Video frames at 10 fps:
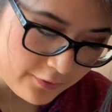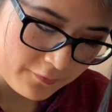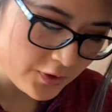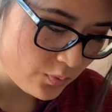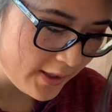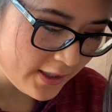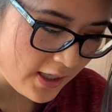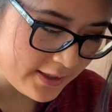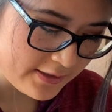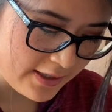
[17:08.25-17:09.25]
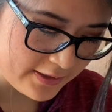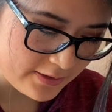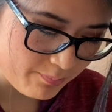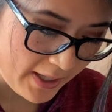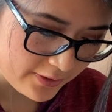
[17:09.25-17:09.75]
first one I got is
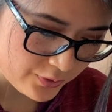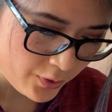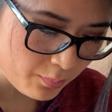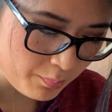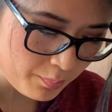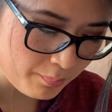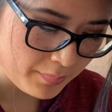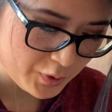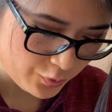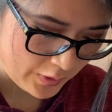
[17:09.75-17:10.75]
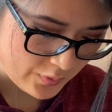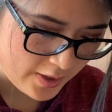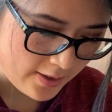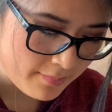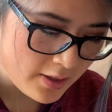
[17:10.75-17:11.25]
Expecto
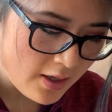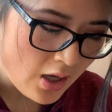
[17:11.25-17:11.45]
Patronum